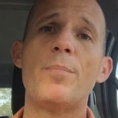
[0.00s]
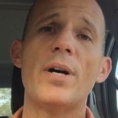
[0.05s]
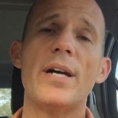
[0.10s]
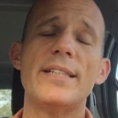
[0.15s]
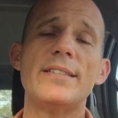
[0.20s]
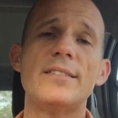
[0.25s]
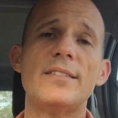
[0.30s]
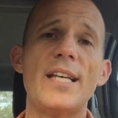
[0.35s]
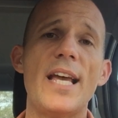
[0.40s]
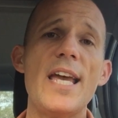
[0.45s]

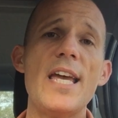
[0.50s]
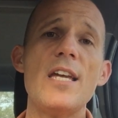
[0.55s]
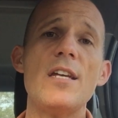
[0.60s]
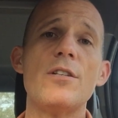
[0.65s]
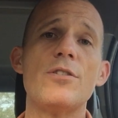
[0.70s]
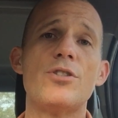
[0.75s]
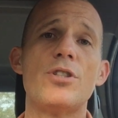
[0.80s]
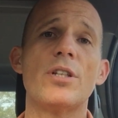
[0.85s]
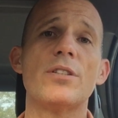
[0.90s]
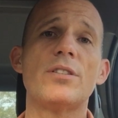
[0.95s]
but
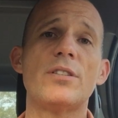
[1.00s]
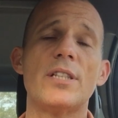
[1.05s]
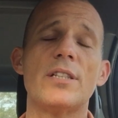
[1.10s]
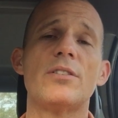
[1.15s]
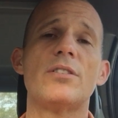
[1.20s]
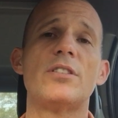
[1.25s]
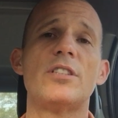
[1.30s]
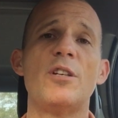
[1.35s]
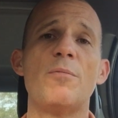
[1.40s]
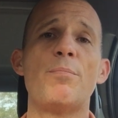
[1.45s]
saying just
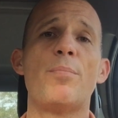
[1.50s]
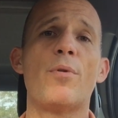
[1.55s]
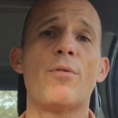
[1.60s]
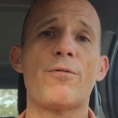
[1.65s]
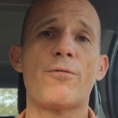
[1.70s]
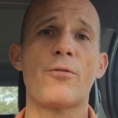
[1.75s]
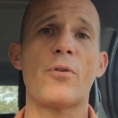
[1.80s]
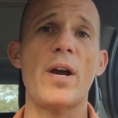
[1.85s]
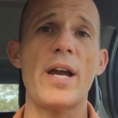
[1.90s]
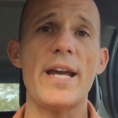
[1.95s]
this simple
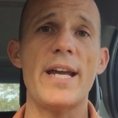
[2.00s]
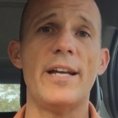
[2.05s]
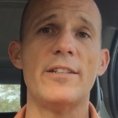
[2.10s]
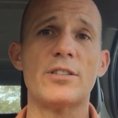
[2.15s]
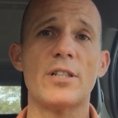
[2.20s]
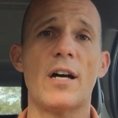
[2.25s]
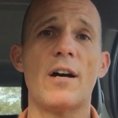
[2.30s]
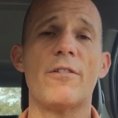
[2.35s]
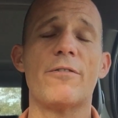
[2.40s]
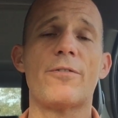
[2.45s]

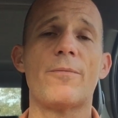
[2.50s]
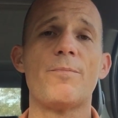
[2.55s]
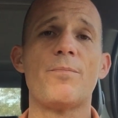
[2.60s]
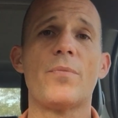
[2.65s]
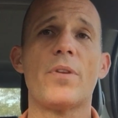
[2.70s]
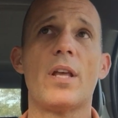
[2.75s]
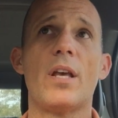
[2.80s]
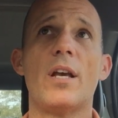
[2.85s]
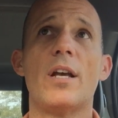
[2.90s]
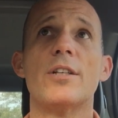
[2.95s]
phrase of,
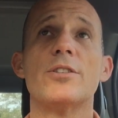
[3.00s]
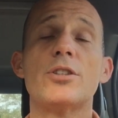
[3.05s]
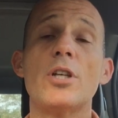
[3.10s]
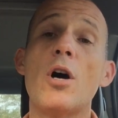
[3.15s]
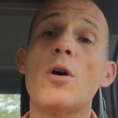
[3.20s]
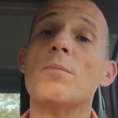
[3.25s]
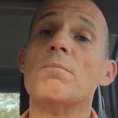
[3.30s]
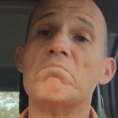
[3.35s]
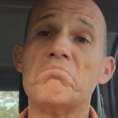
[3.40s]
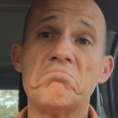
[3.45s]

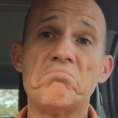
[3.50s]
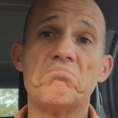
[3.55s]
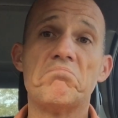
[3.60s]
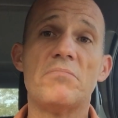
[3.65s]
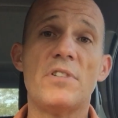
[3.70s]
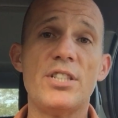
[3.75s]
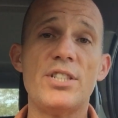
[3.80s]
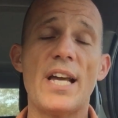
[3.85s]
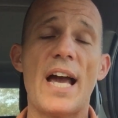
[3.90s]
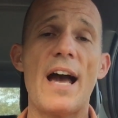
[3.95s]
so
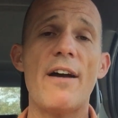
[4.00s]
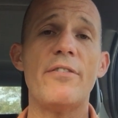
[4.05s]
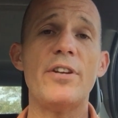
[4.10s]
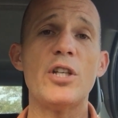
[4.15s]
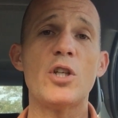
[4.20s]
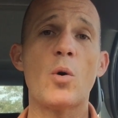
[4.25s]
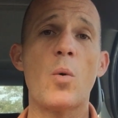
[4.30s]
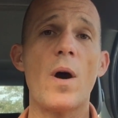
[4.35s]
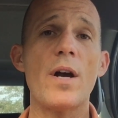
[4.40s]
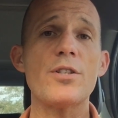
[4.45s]
did you have
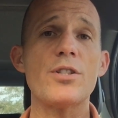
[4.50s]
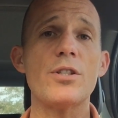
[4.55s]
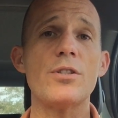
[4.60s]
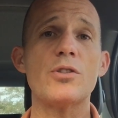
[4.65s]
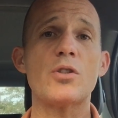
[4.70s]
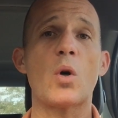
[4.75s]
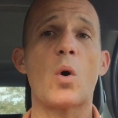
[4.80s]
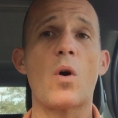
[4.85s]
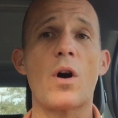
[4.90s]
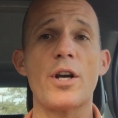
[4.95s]
any
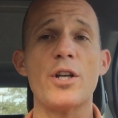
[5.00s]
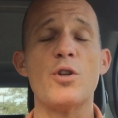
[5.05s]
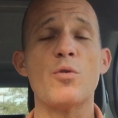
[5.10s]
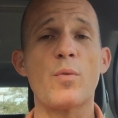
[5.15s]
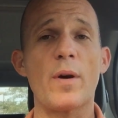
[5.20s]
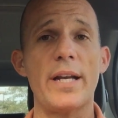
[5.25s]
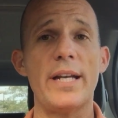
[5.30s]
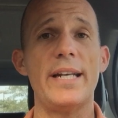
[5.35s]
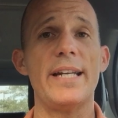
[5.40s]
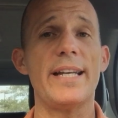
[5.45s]
questions or are you
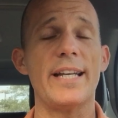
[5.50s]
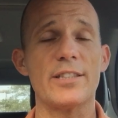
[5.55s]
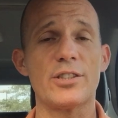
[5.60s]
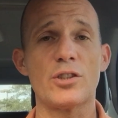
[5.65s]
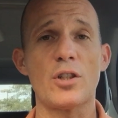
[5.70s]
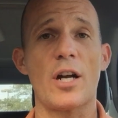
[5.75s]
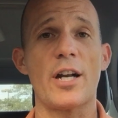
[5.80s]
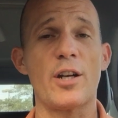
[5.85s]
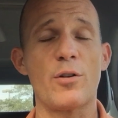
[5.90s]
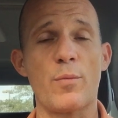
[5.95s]
ready to get
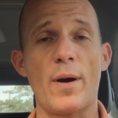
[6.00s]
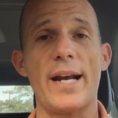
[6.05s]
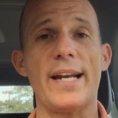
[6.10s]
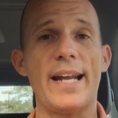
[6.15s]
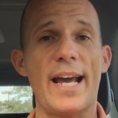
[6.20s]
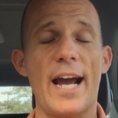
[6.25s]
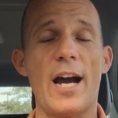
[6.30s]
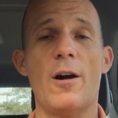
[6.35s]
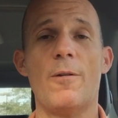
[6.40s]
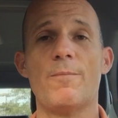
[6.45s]
started right
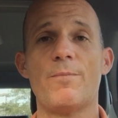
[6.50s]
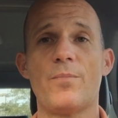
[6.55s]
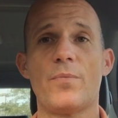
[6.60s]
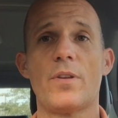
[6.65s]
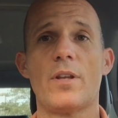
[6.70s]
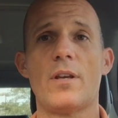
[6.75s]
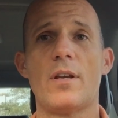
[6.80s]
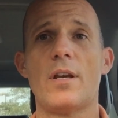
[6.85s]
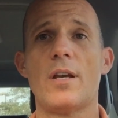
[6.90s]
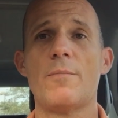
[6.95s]
now?
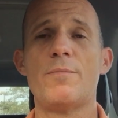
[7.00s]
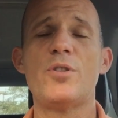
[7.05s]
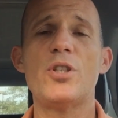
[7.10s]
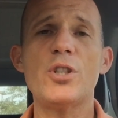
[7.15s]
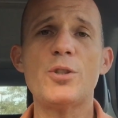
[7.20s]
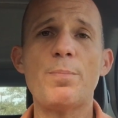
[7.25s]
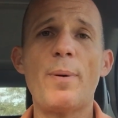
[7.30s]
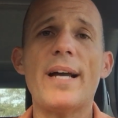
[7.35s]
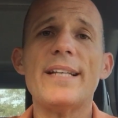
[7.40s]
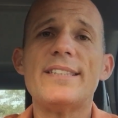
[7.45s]

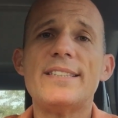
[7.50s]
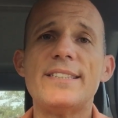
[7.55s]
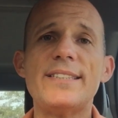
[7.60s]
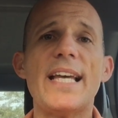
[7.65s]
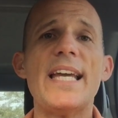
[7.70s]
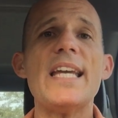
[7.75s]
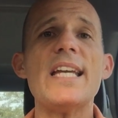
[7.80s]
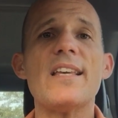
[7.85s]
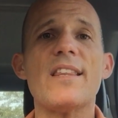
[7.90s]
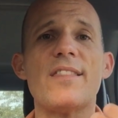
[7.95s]
Just by
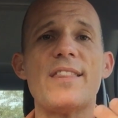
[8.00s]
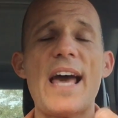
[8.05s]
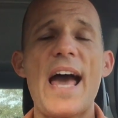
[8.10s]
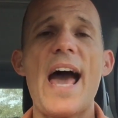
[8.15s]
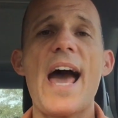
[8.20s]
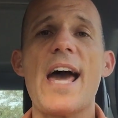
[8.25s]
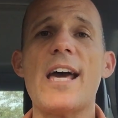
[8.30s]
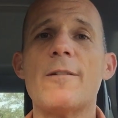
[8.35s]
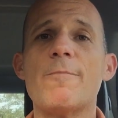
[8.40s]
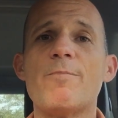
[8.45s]
saying
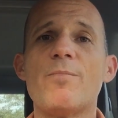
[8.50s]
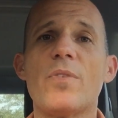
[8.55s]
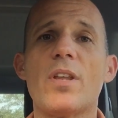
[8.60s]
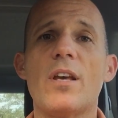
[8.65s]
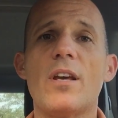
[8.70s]
that,